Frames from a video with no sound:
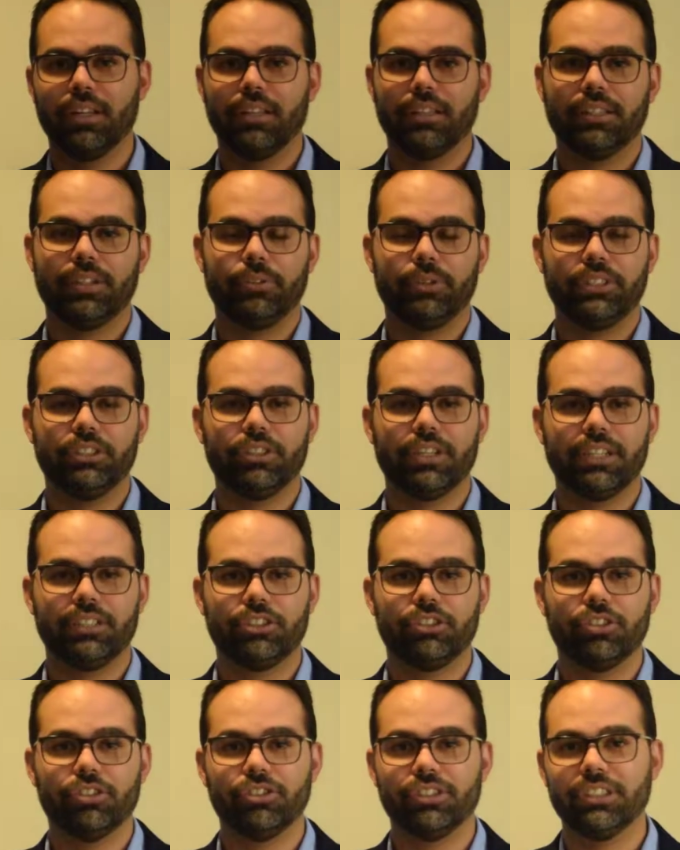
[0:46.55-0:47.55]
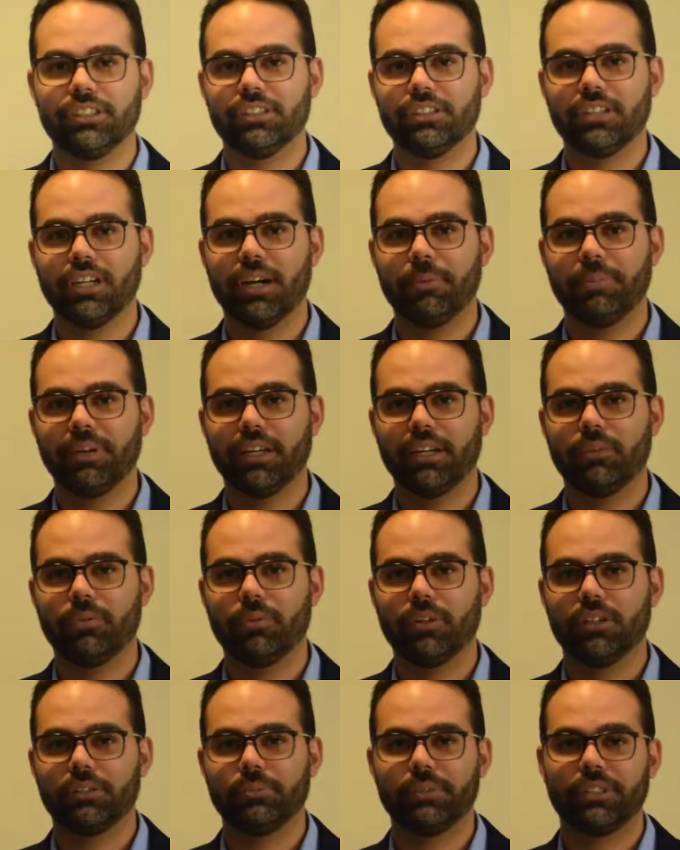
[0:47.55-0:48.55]
The reason I chose this topic
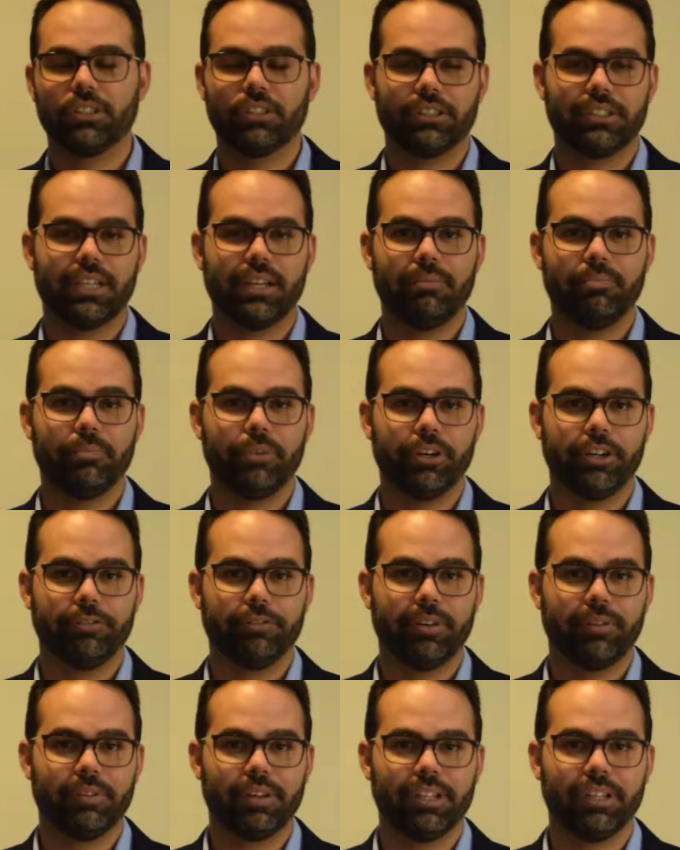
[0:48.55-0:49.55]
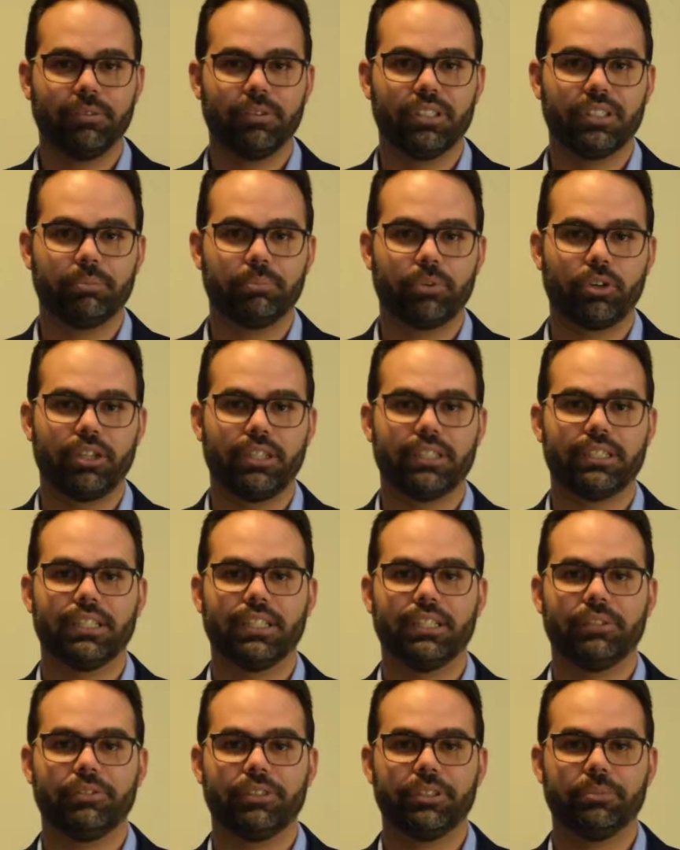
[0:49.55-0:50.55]
was because I'm very familiar with the project
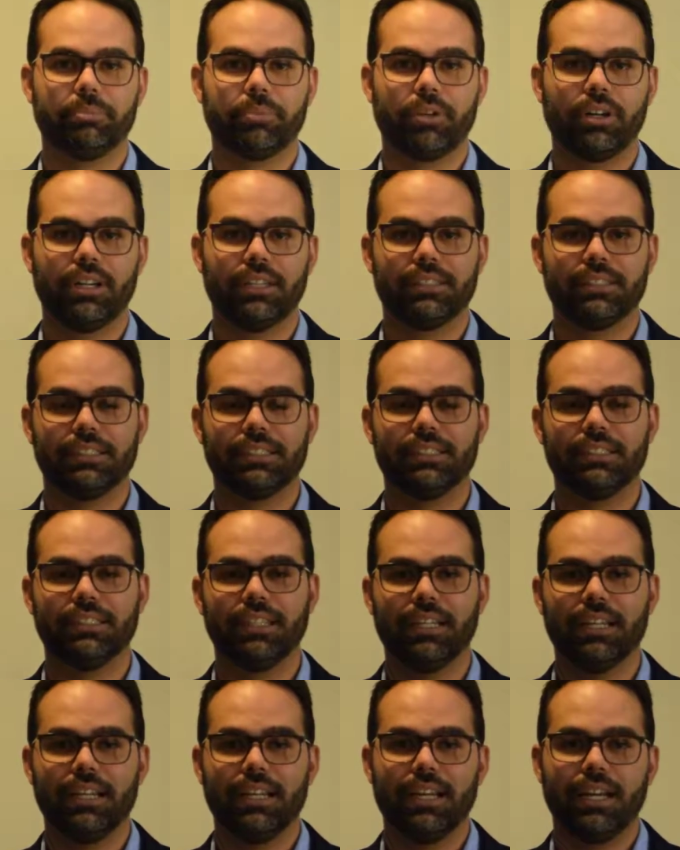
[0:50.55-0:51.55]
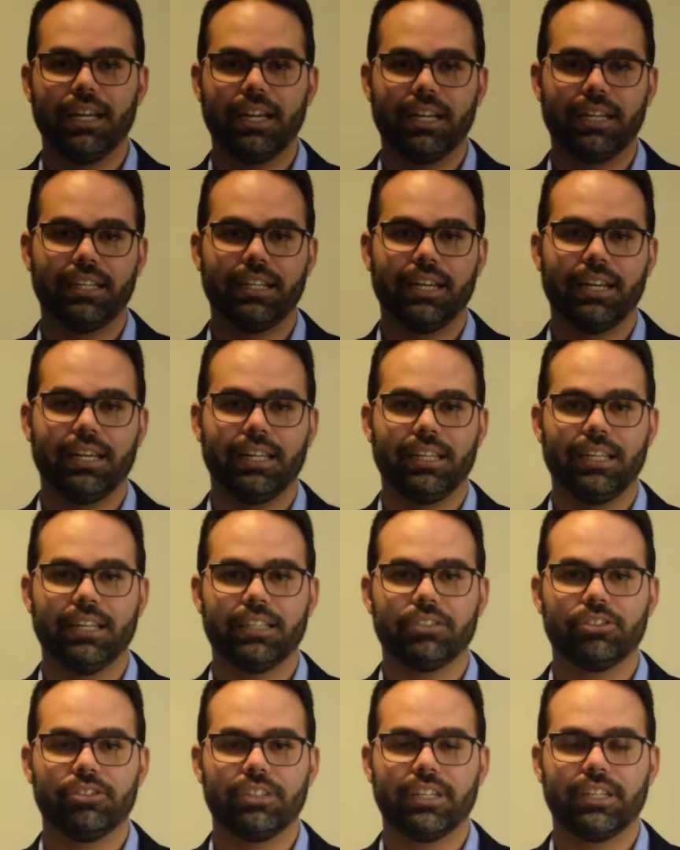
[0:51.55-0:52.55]
delivery process and I
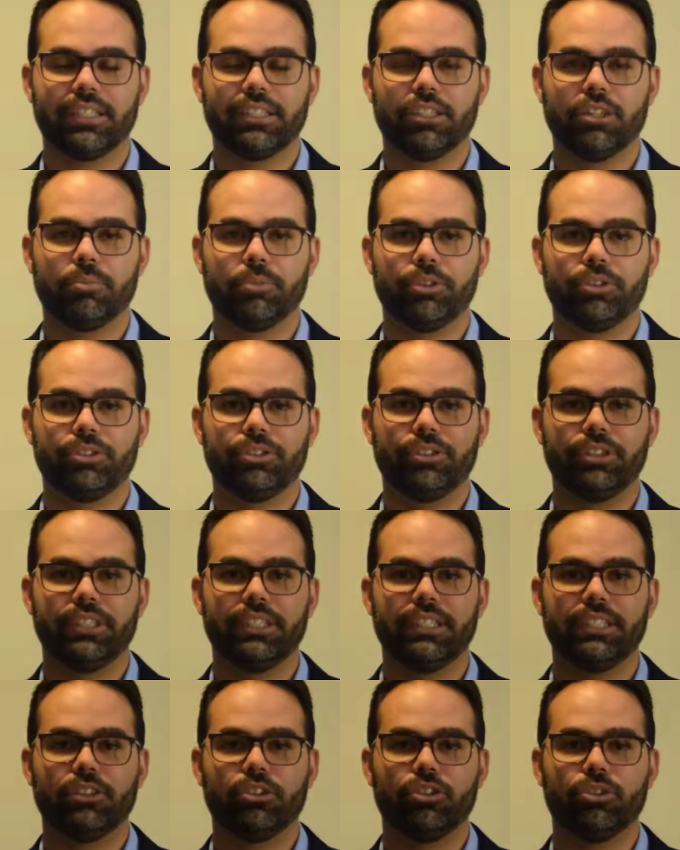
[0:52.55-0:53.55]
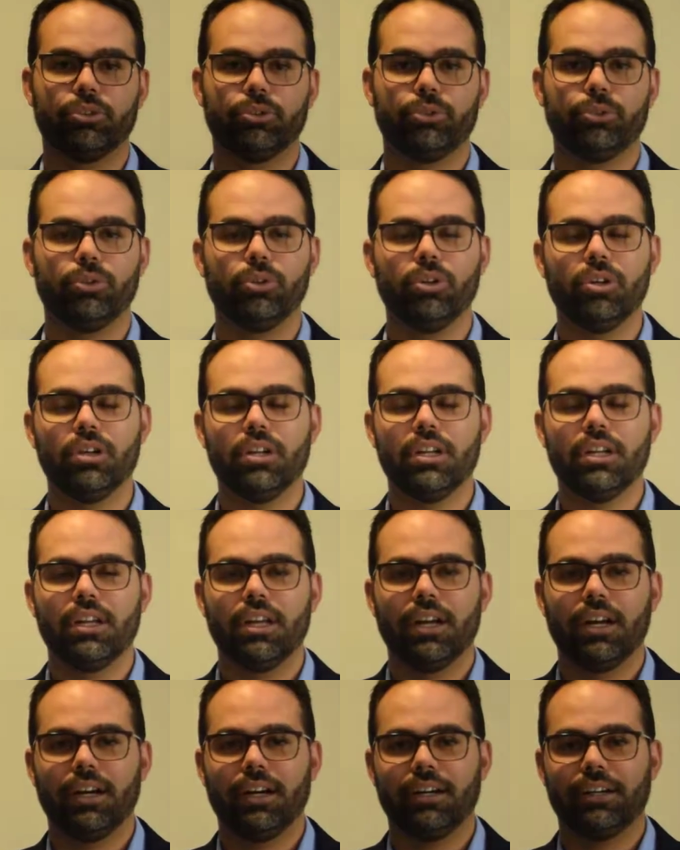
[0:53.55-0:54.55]
like to take the opportunity to
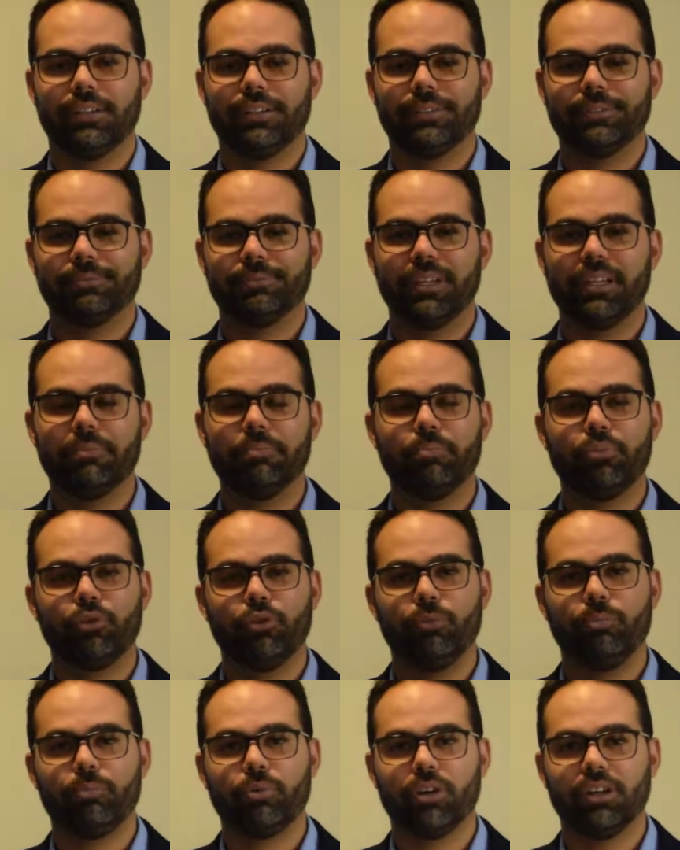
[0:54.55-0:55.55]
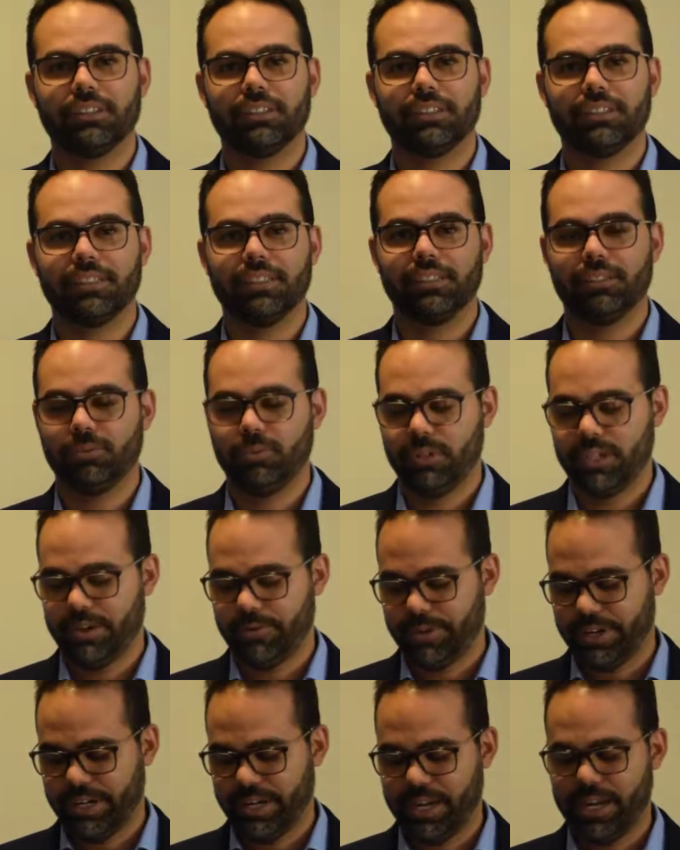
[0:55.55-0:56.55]
improve processes
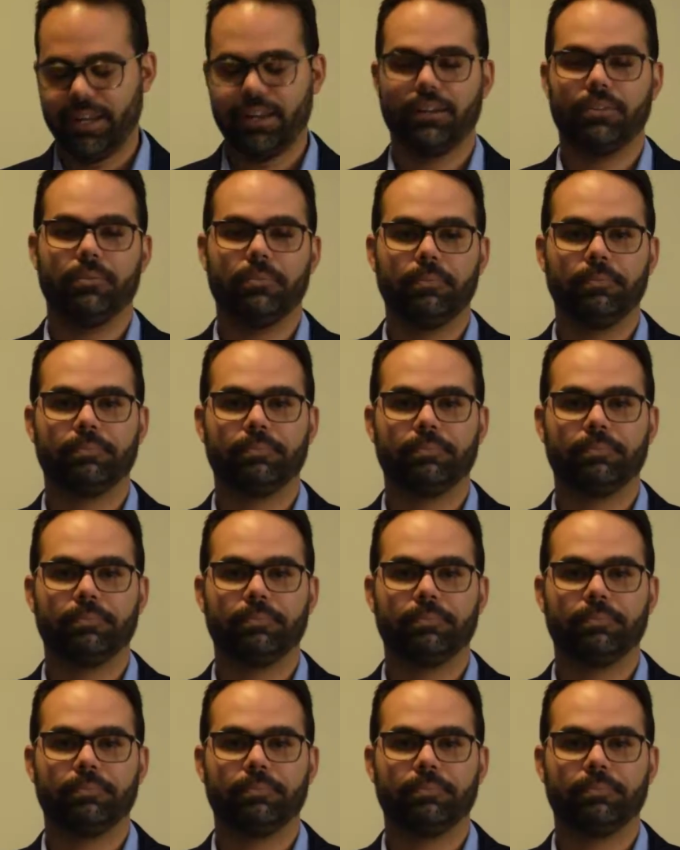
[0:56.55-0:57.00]
whenever I can.